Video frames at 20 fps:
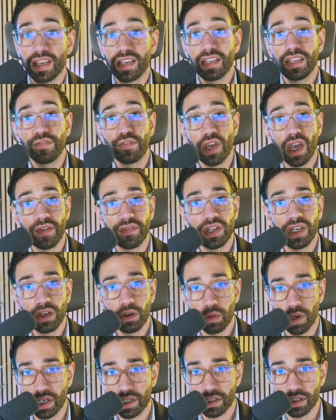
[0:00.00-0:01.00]
If you have any
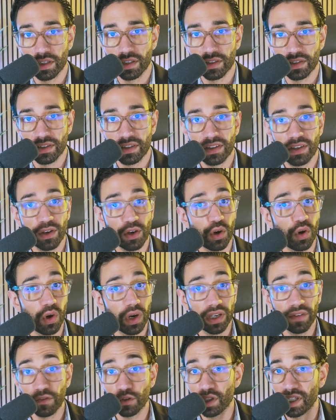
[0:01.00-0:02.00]
questions or
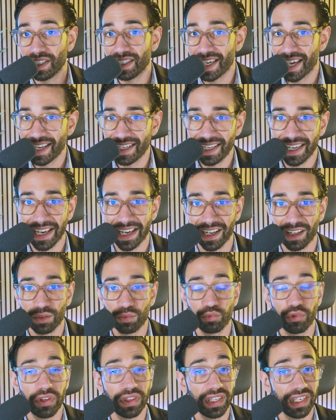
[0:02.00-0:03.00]
if you need any
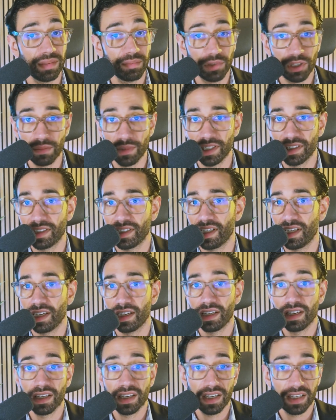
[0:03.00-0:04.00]
help with
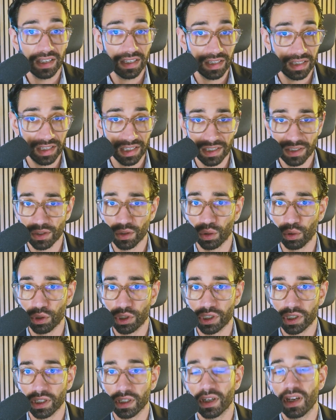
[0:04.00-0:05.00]
implementing this
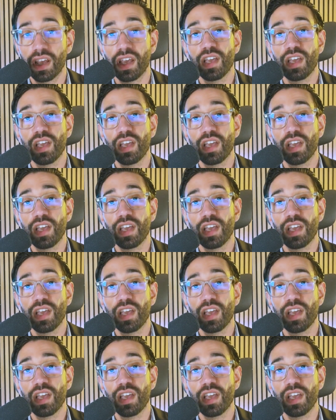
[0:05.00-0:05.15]
solution,